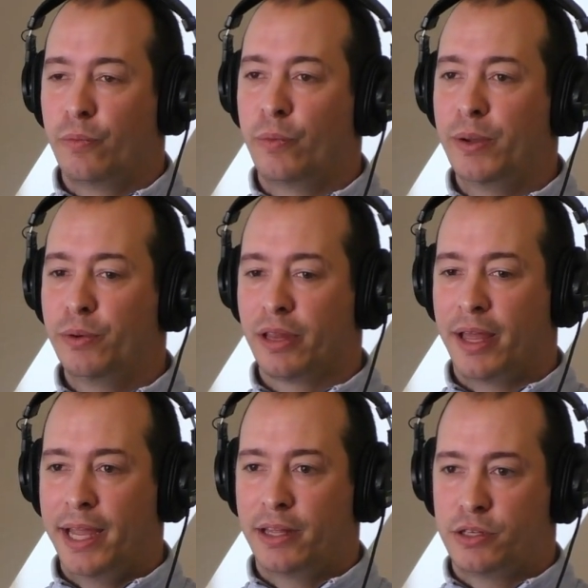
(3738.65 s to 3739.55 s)
We would
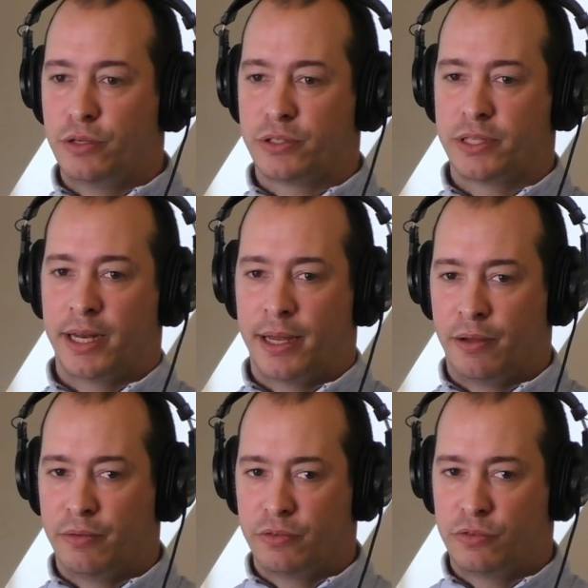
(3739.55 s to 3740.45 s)
like to set
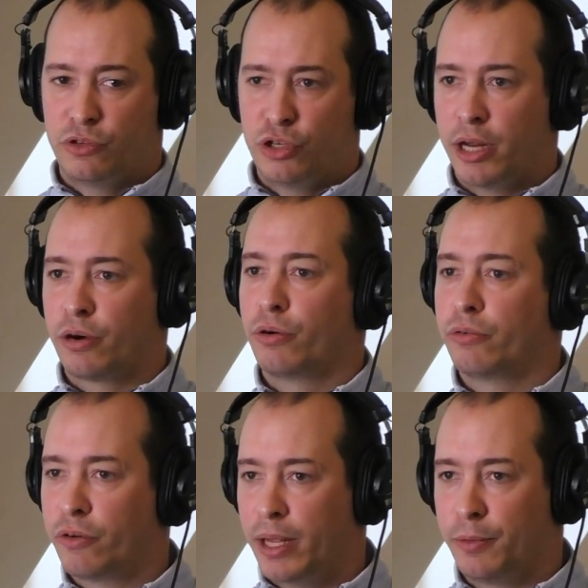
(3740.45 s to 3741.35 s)
out general
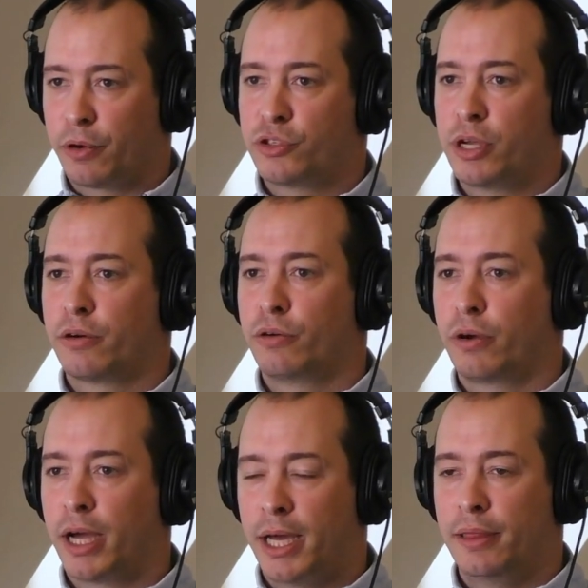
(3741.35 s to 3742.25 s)
framework,
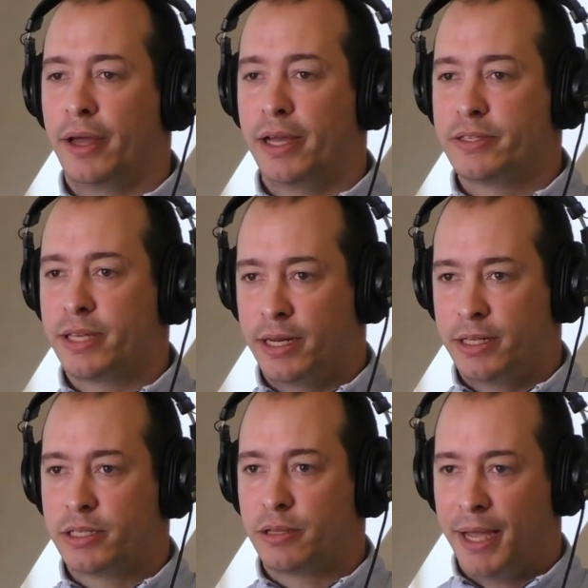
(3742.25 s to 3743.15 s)
general guidelines, that
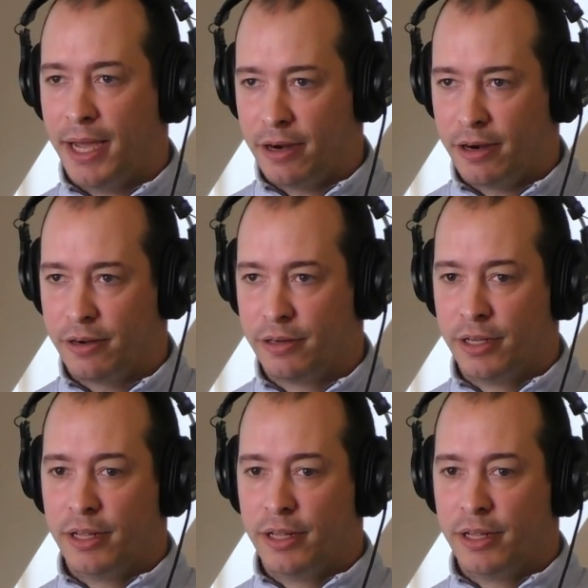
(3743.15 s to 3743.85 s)
is the pattern,